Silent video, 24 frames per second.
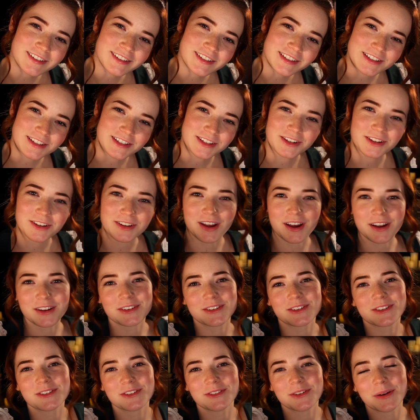so you're not
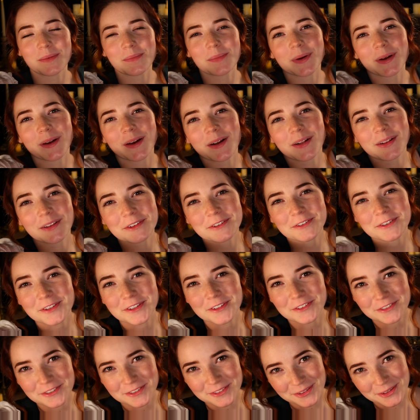dripping all over the
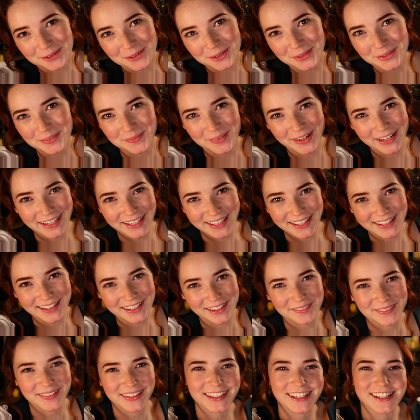floor, making
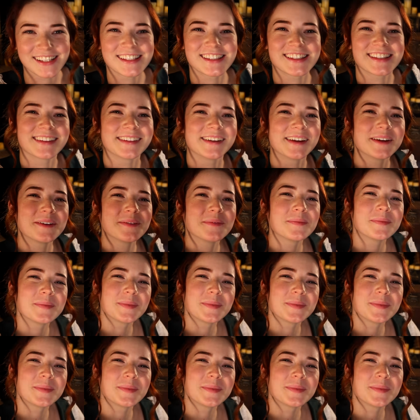anybody slip.